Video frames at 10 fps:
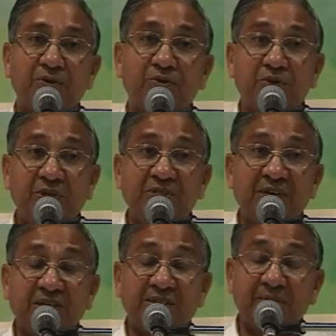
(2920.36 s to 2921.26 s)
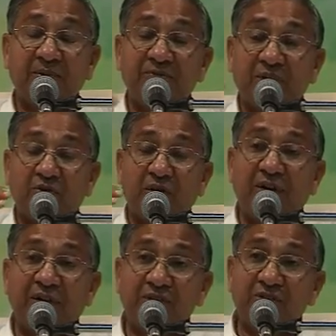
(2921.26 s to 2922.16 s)
So these are some of the
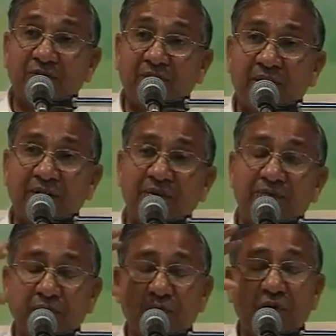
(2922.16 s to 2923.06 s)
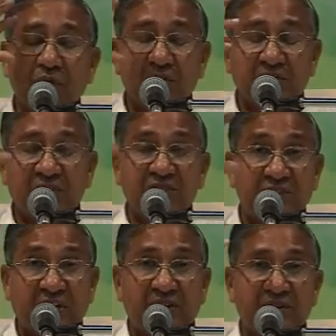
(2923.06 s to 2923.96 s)
qualities of water. If you
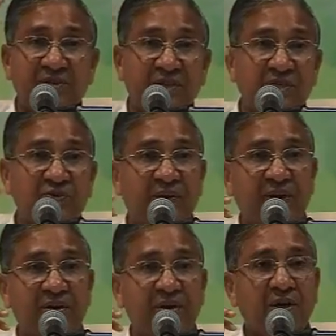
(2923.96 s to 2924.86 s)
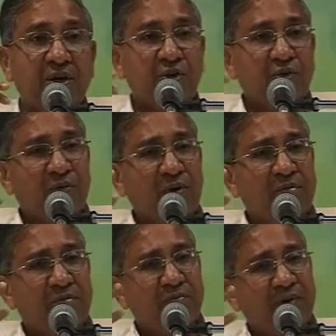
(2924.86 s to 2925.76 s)
just churn this one, you
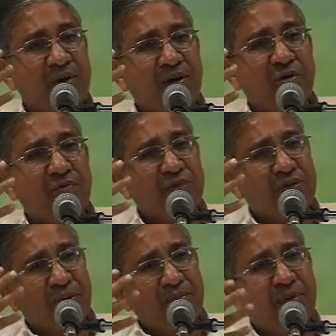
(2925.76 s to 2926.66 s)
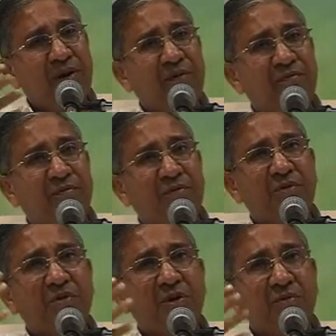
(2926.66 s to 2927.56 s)
will find out with number of
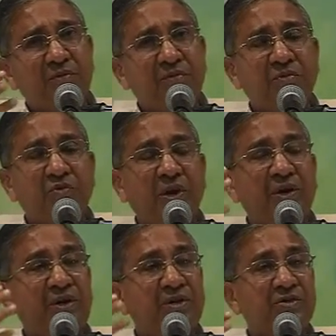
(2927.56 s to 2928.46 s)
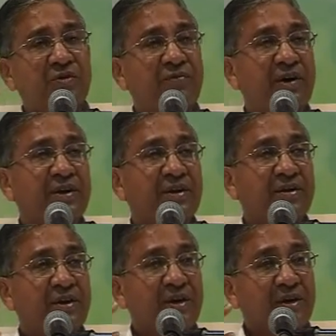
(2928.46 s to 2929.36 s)
qualities of
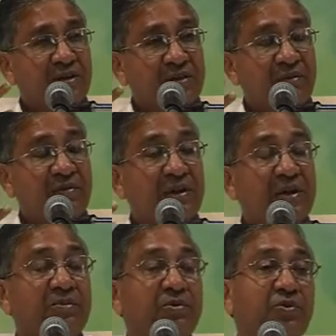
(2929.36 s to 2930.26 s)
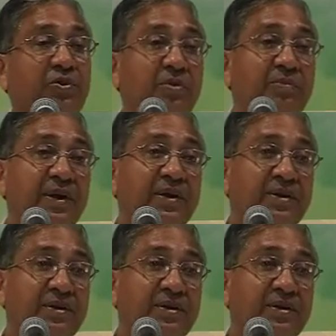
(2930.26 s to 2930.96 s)
water, they will come to your mind.